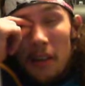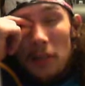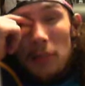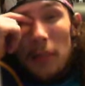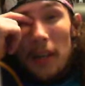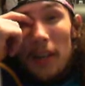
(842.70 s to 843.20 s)

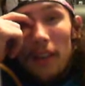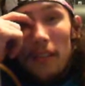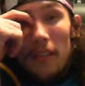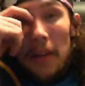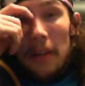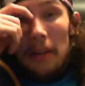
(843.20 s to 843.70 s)
speaking
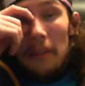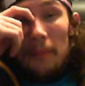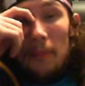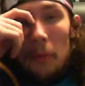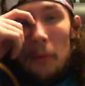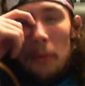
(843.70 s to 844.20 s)
of that,
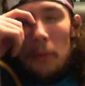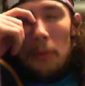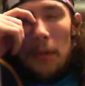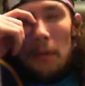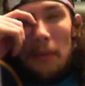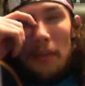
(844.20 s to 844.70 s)
one
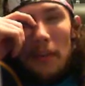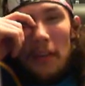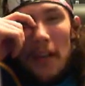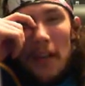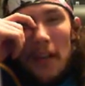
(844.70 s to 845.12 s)
problem I've had